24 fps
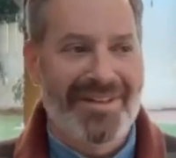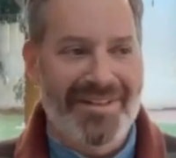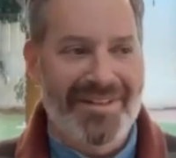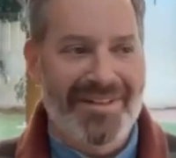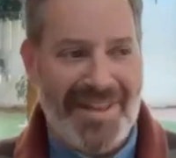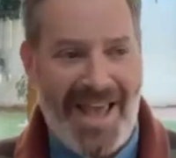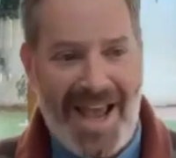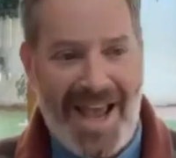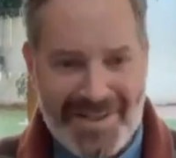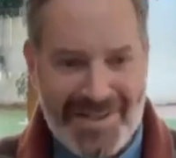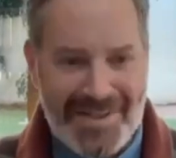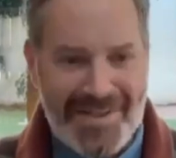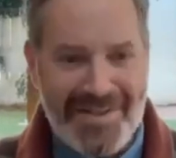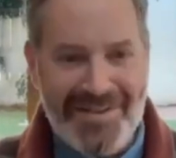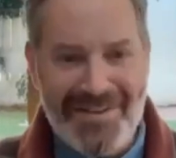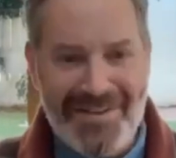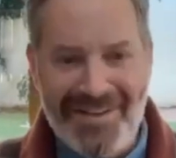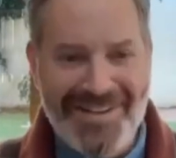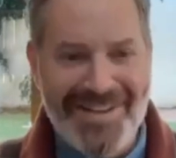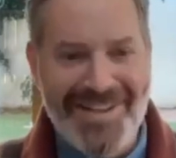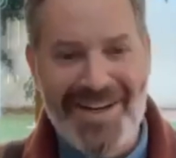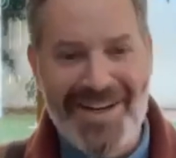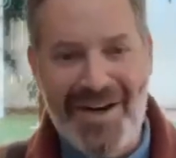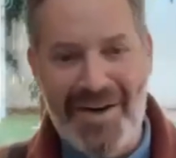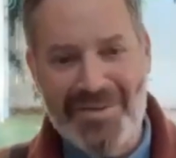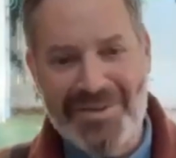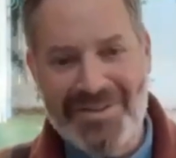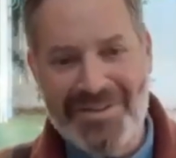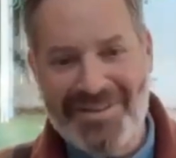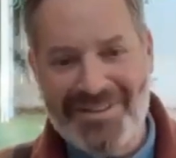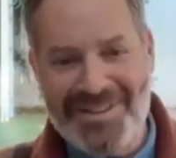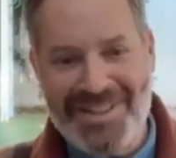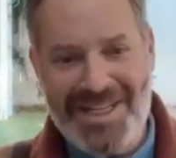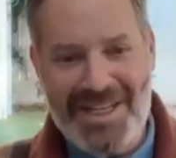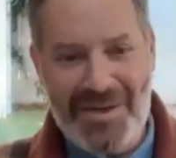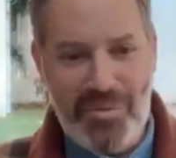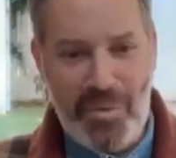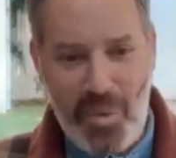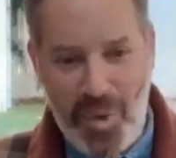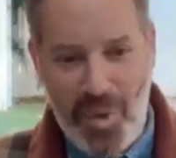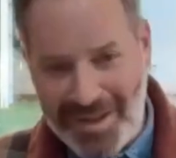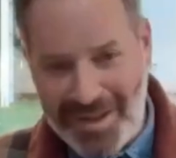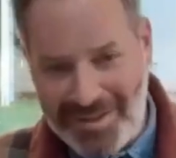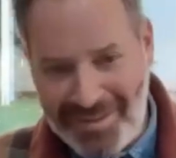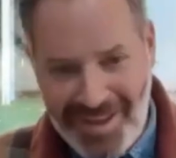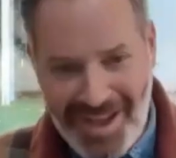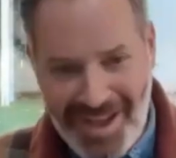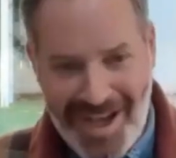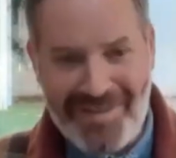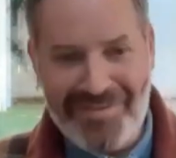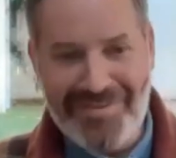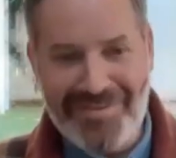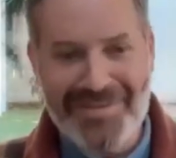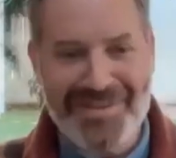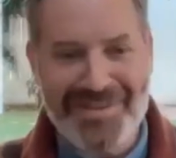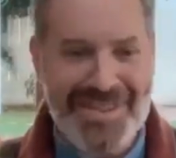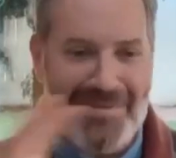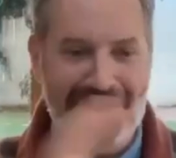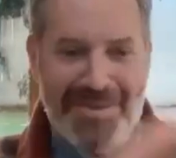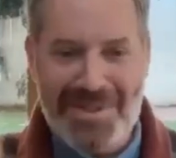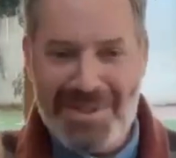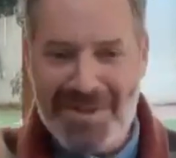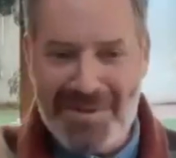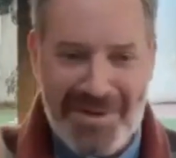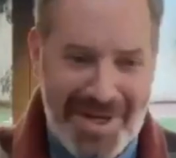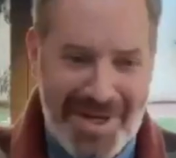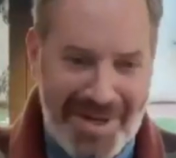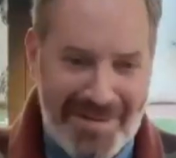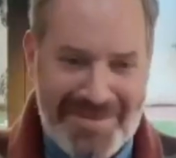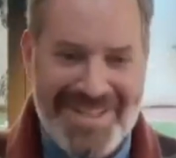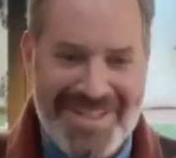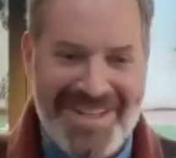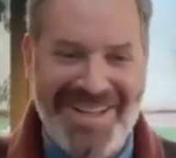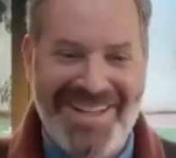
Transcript: That, you know, team one left, team two comes in,